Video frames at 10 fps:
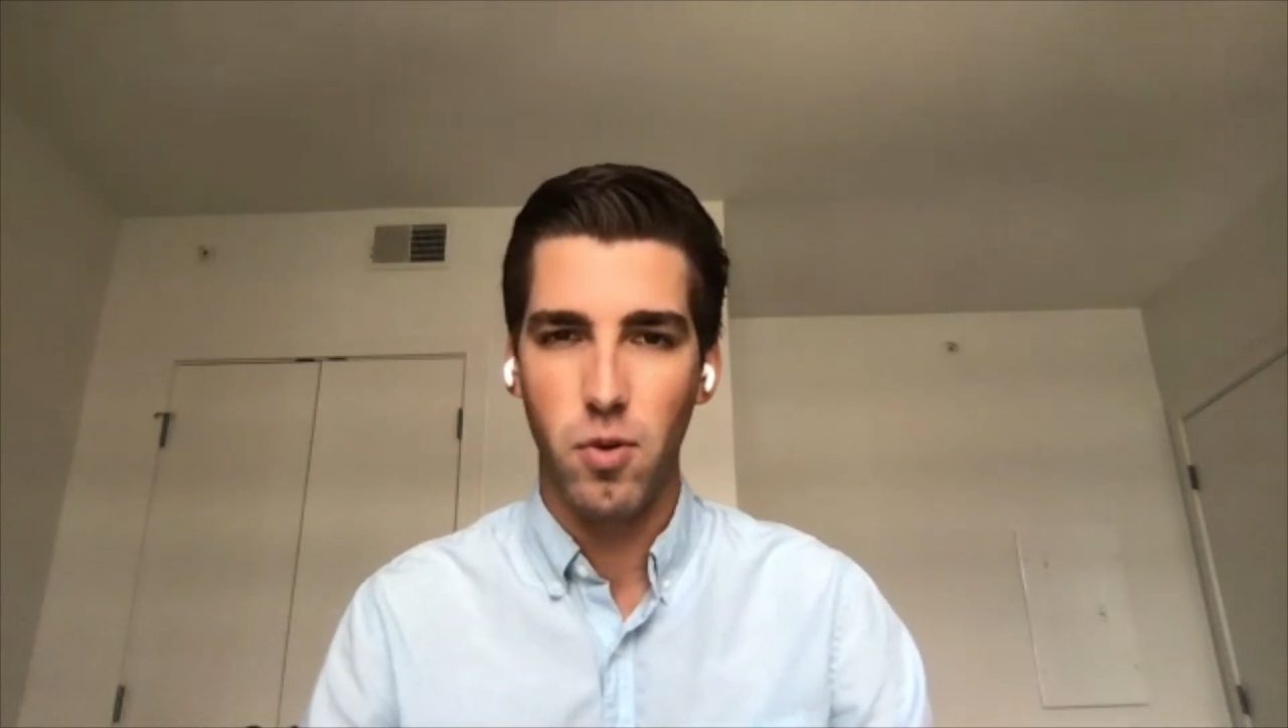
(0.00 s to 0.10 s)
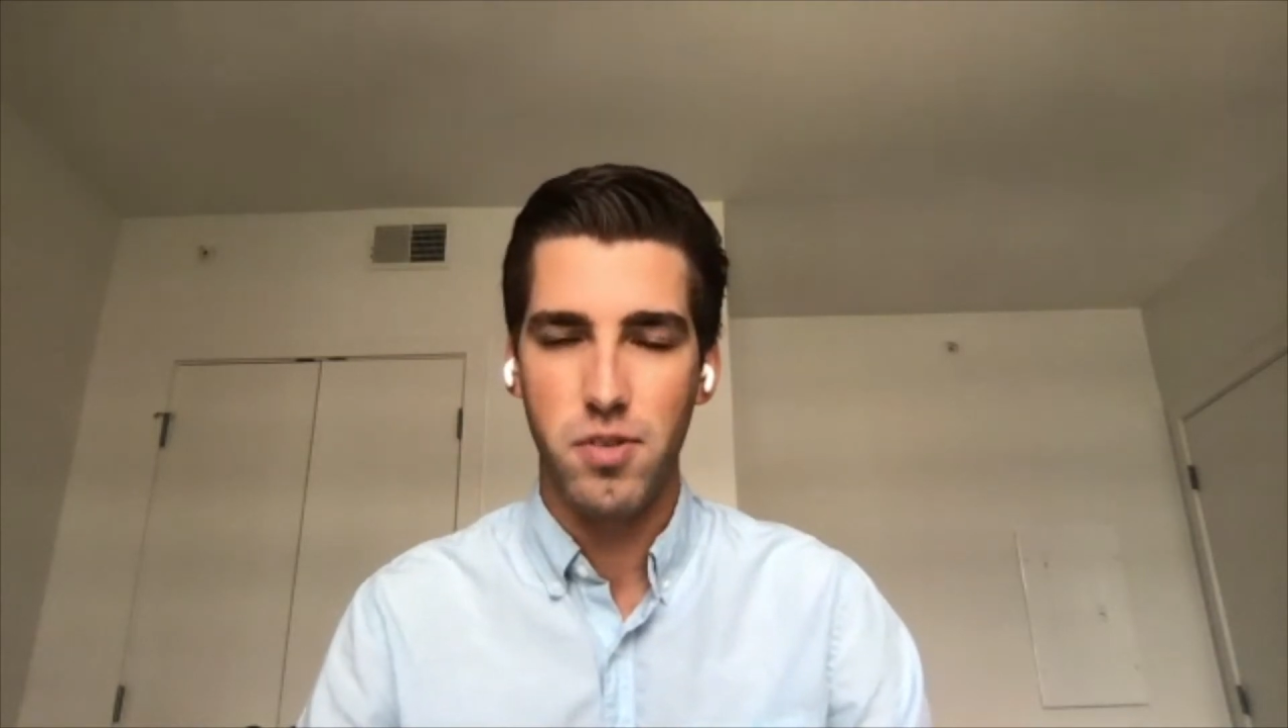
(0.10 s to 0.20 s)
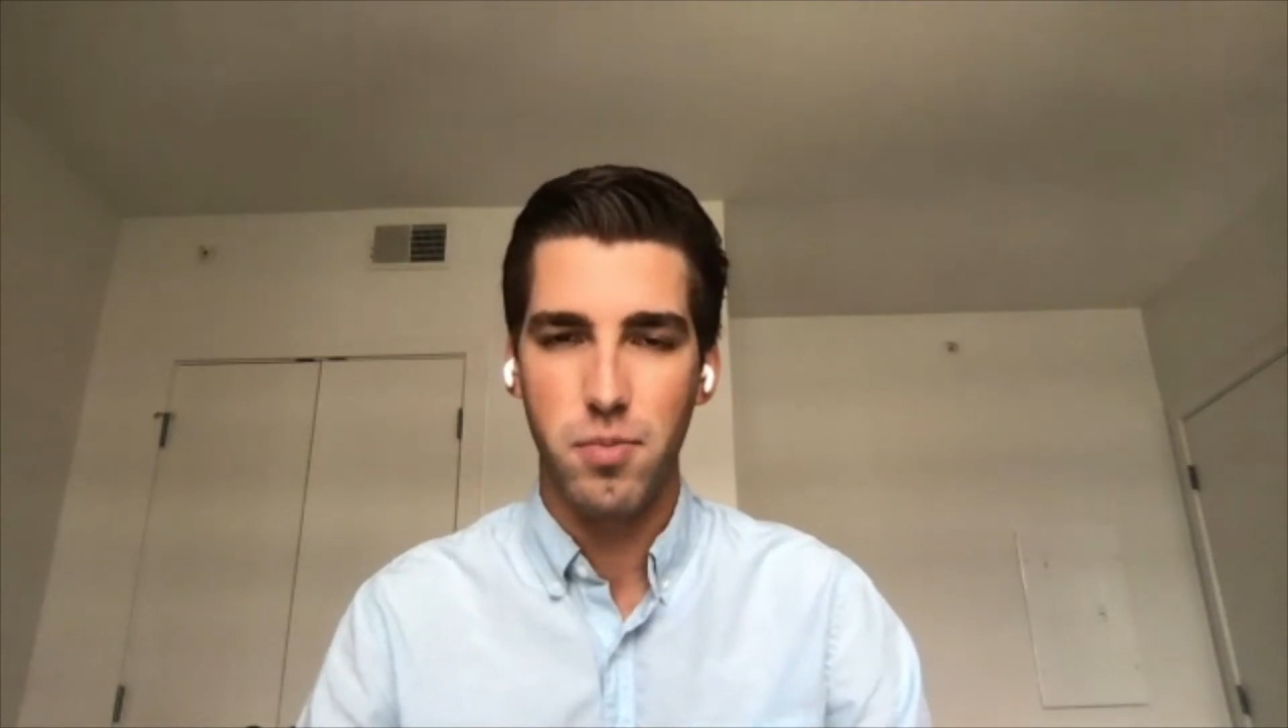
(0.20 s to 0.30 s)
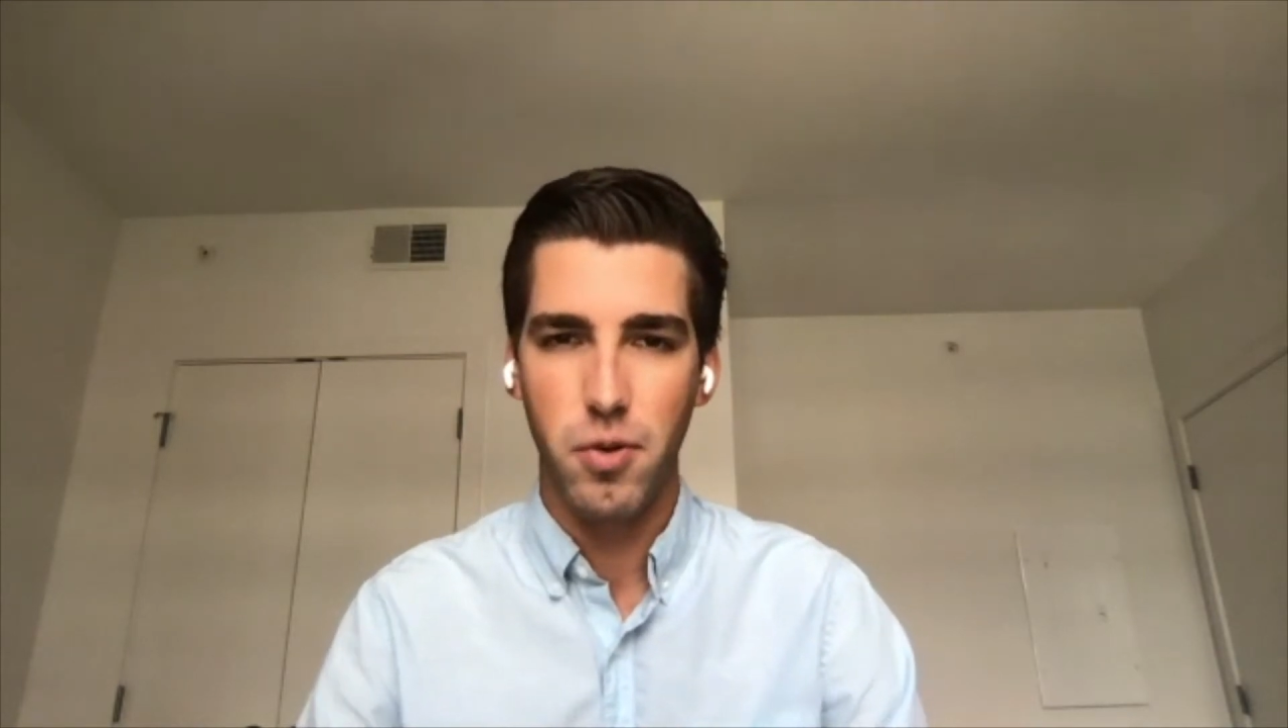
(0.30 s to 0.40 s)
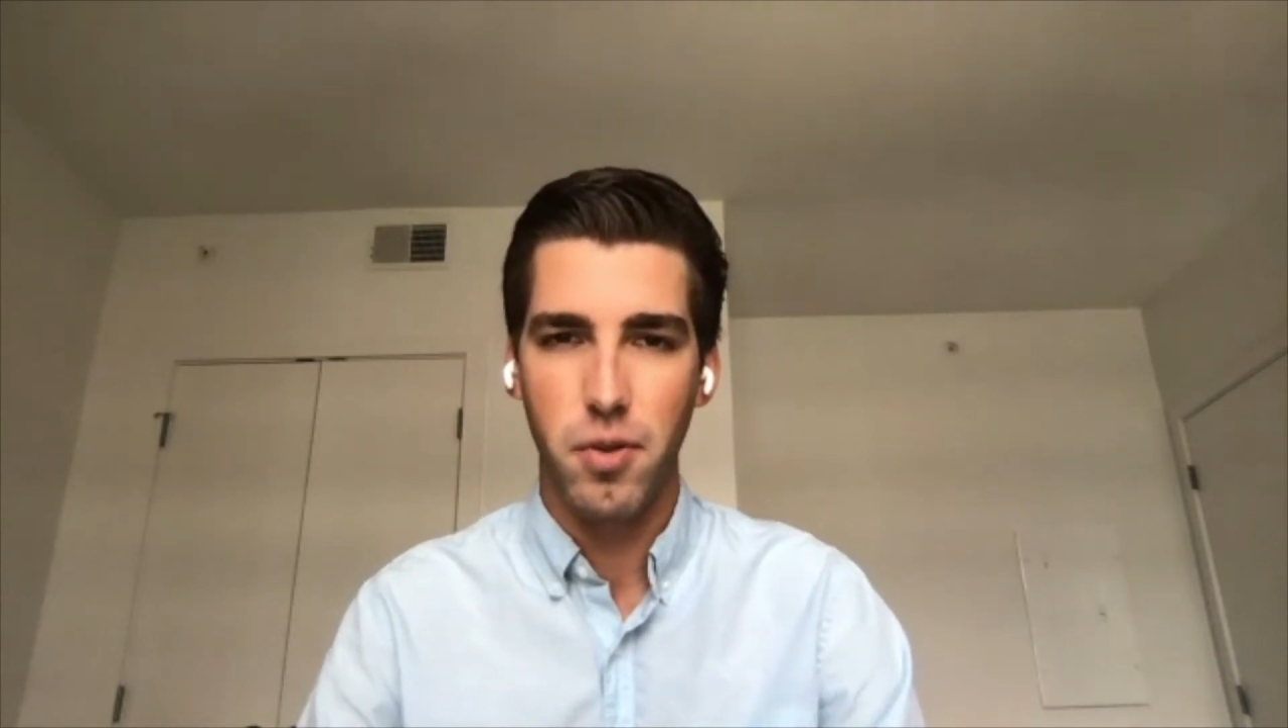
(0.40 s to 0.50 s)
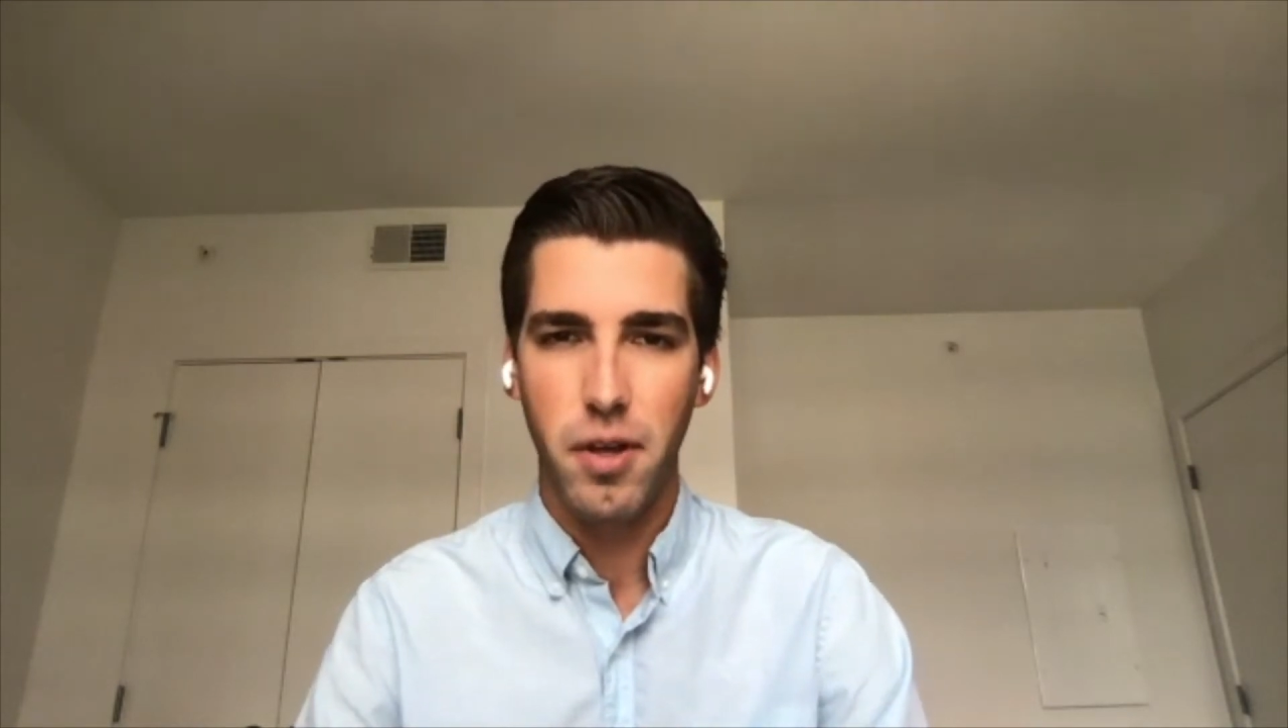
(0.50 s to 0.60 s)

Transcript: more smooth?